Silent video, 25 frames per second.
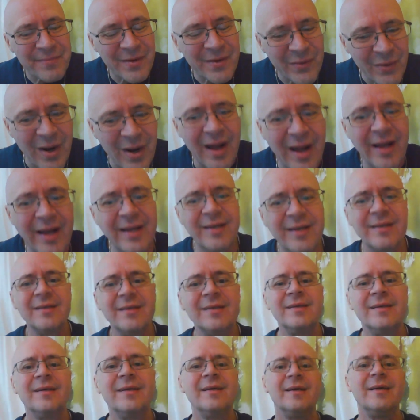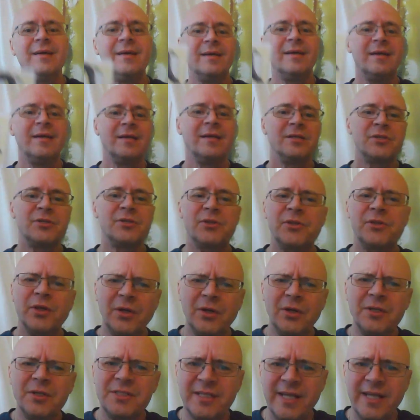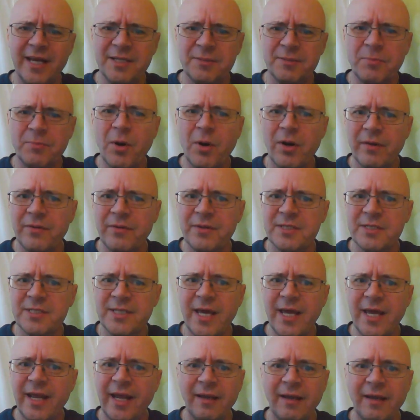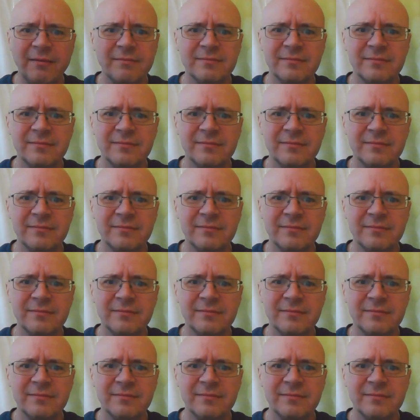right? It's Thursday is part of the setting.